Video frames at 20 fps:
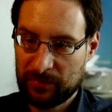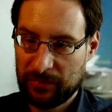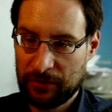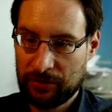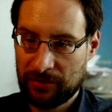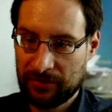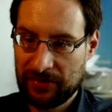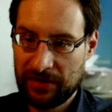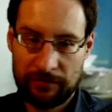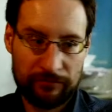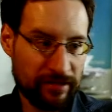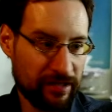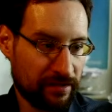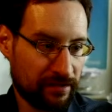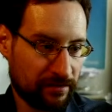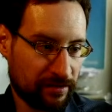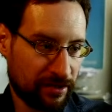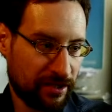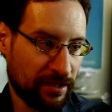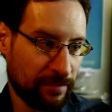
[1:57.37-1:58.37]
Because yeah, we
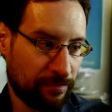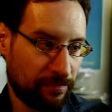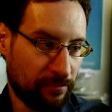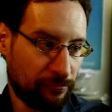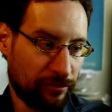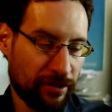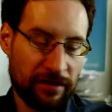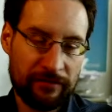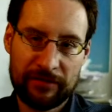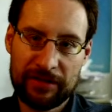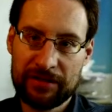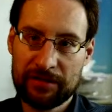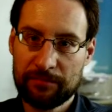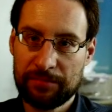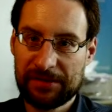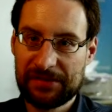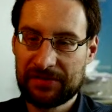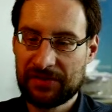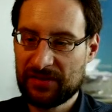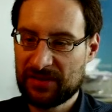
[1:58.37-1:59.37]
keep reinventing
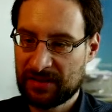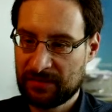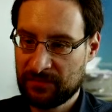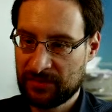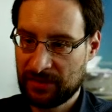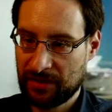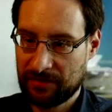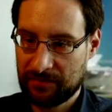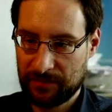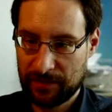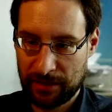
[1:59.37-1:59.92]
build systems that